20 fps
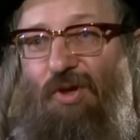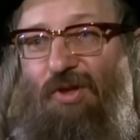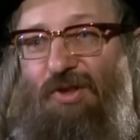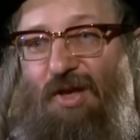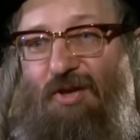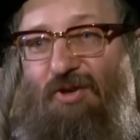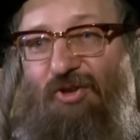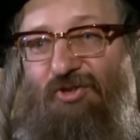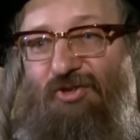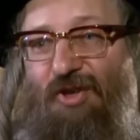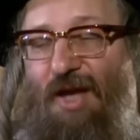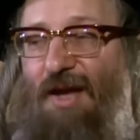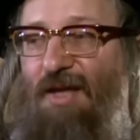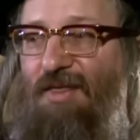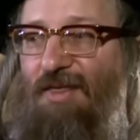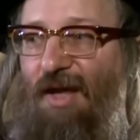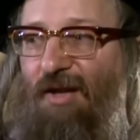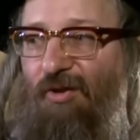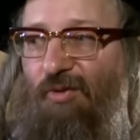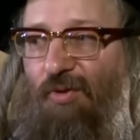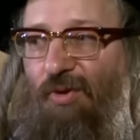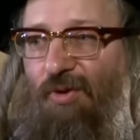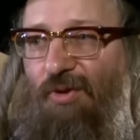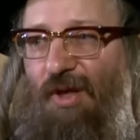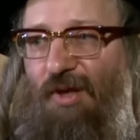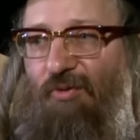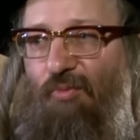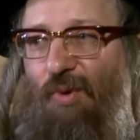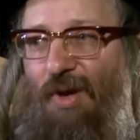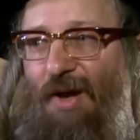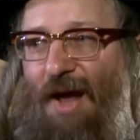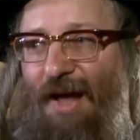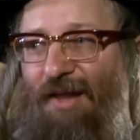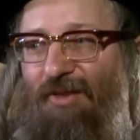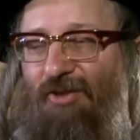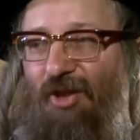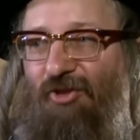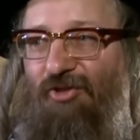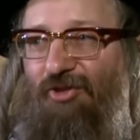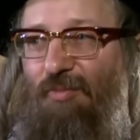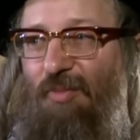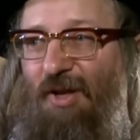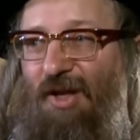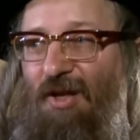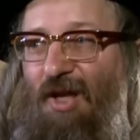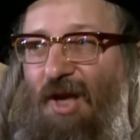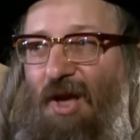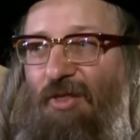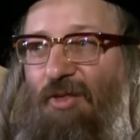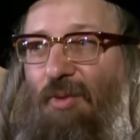that you're saying that we're anti-Semitic.